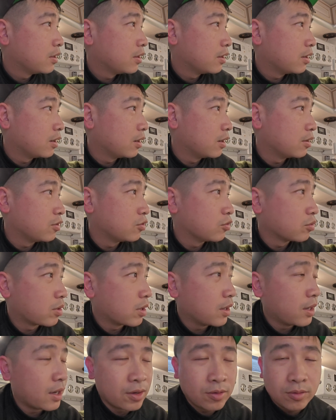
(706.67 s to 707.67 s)
It's
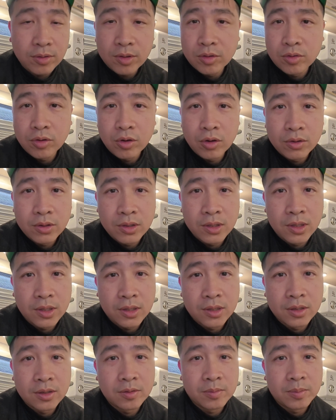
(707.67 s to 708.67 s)
okay. I don't need to on the
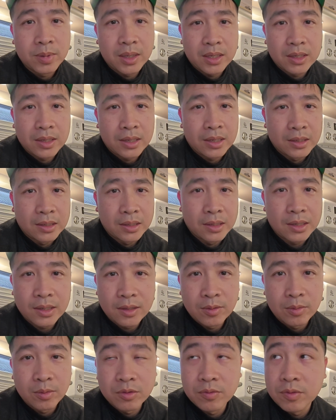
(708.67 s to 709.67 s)
heater, but at
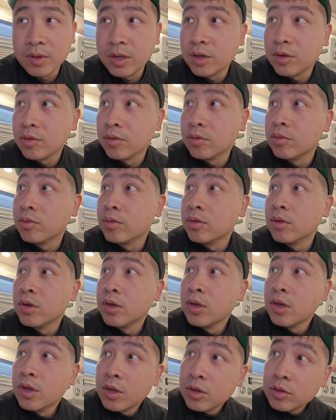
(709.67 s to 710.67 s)
night it was really cold.
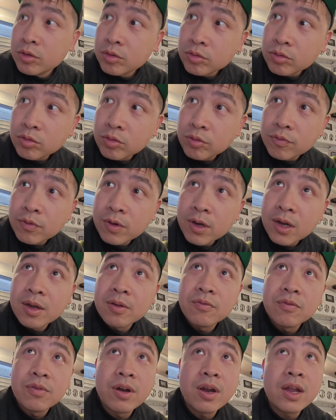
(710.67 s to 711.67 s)
So far
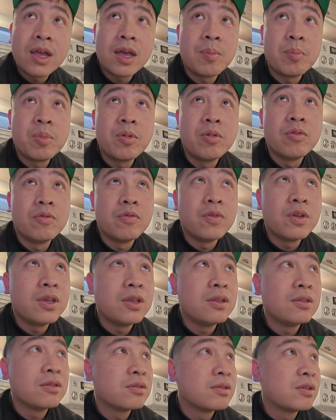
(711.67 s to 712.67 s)
I'm very happy with
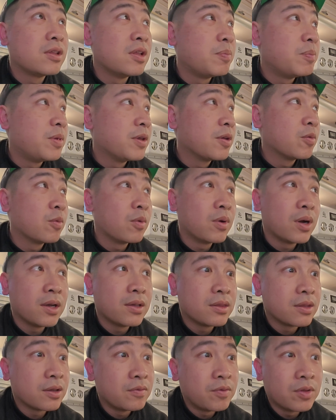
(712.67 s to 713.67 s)
it. Sleeping
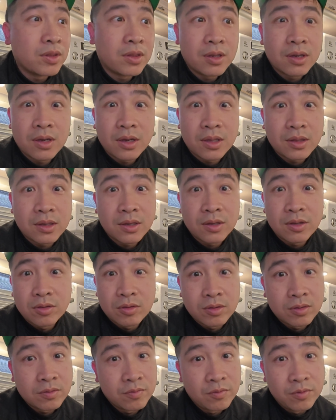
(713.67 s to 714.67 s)
wise, everything I think
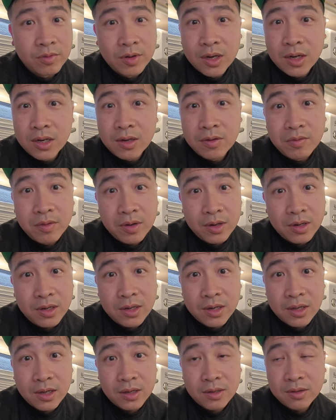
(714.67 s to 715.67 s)
is really
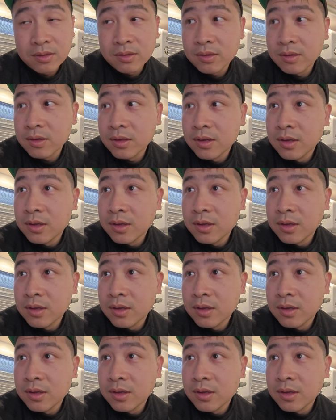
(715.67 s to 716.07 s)
nice.